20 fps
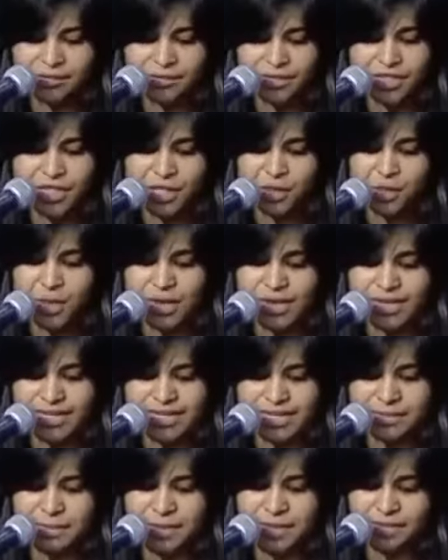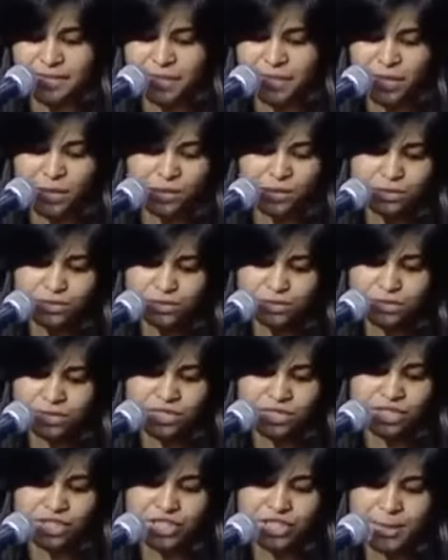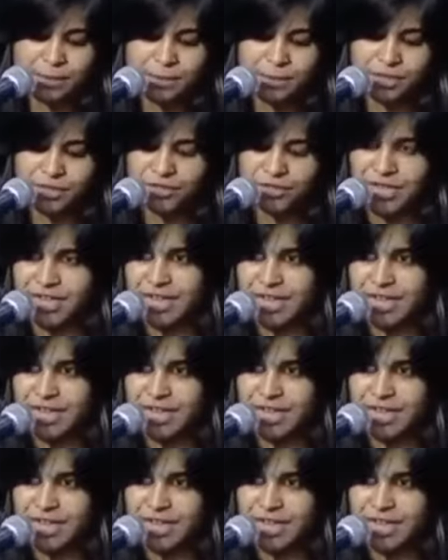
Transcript: The first one is Matthew chapter